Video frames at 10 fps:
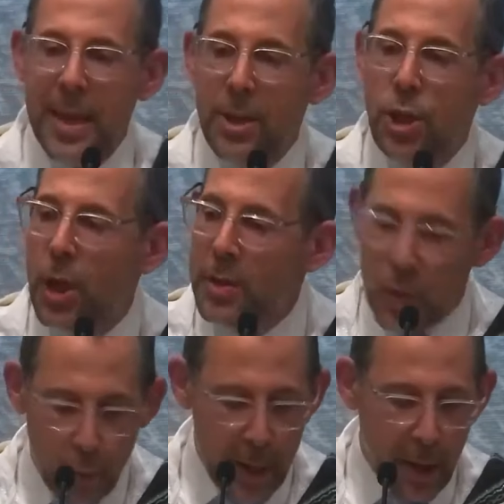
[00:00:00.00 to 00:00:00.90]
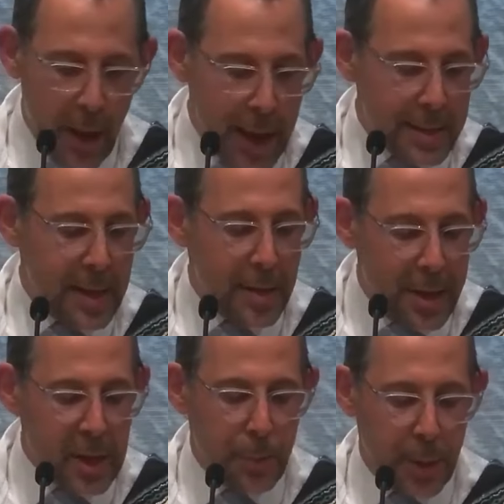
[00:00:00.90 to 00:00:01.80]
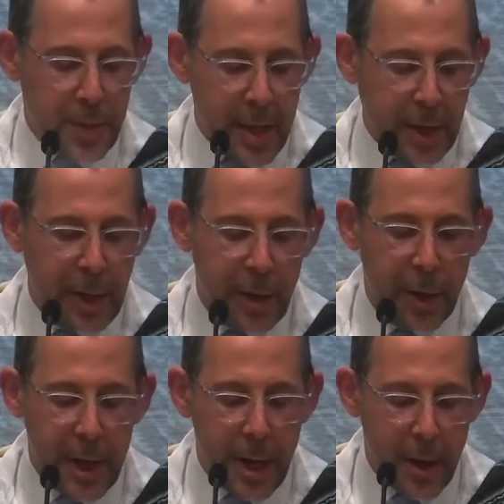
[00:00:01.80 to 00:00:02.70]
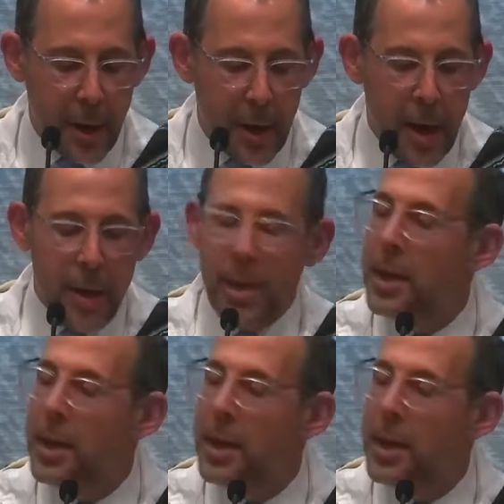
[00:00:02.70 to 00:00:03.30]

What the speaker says: They just realized that this particular year,